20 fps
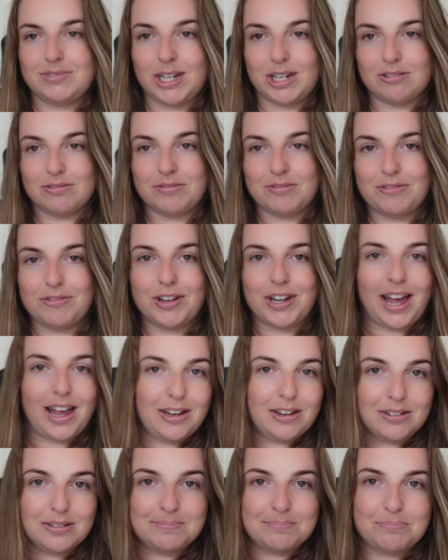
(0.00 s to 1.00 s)
you know,
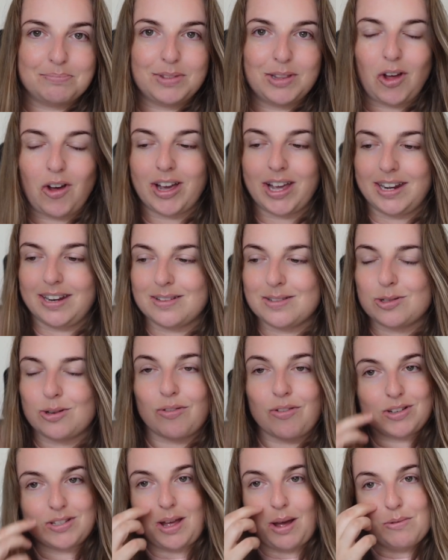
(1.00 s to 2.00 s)
forget your login and
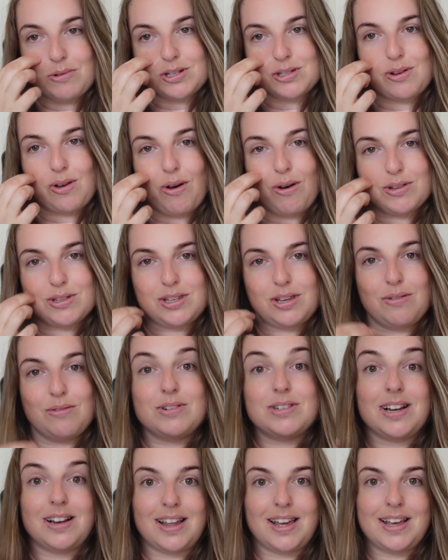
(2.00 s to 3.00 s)
stuff, because that will just cause you
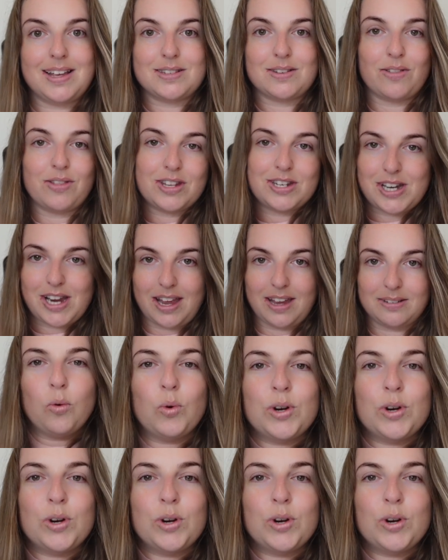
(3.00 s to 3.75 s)
delays on the day.